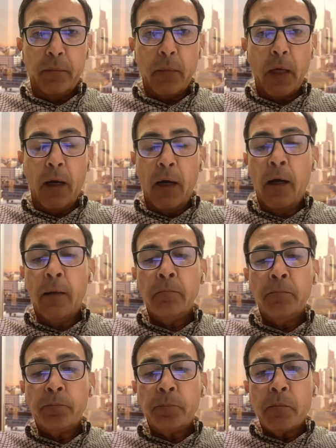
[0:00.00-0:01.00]
Um,
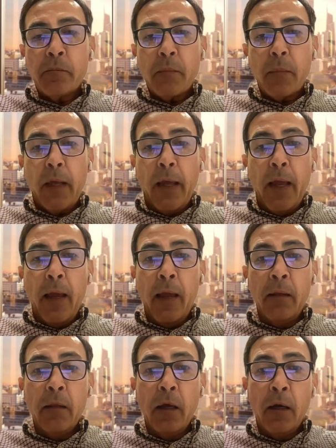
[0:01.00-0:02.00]

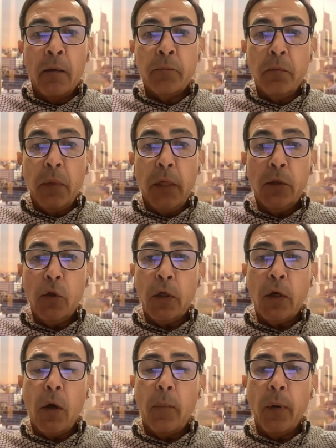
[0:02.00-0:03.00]
and he took a
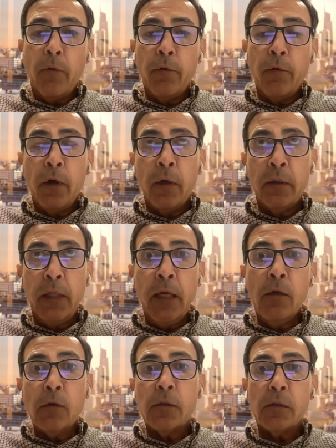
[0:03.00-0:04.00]
couple of
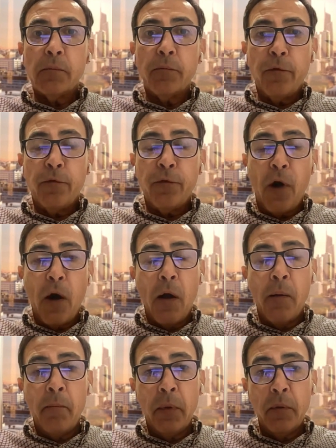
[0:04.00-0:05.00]
deals
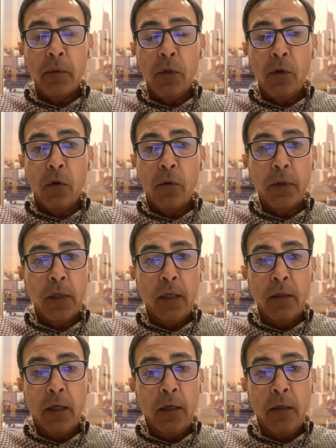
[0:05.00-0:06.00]
from
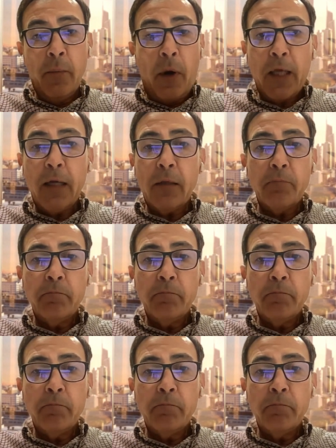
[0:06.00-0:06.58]
the market